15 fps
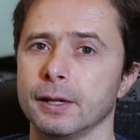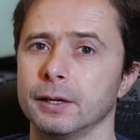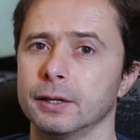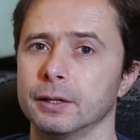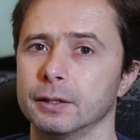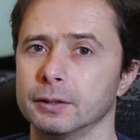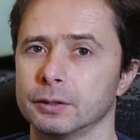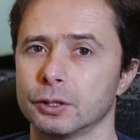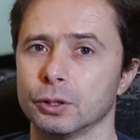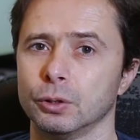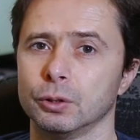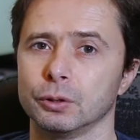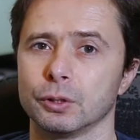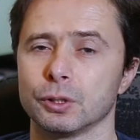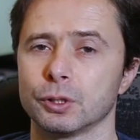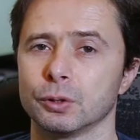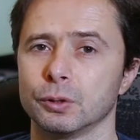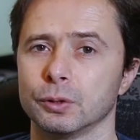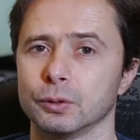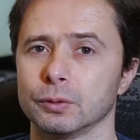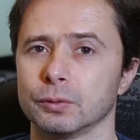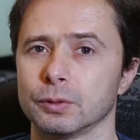and so on and so
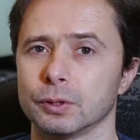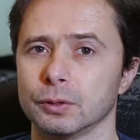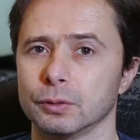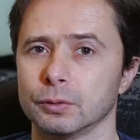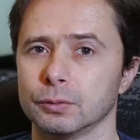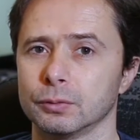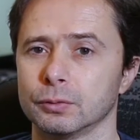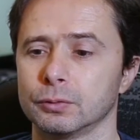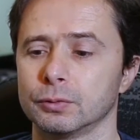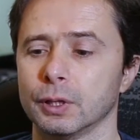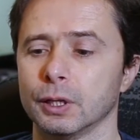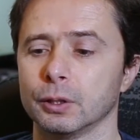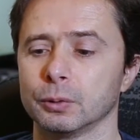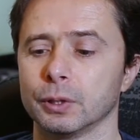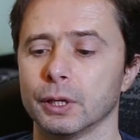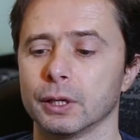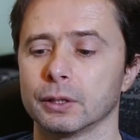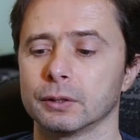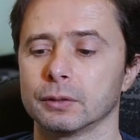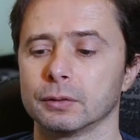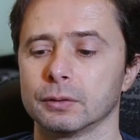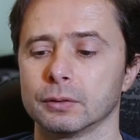on. So follow
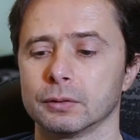that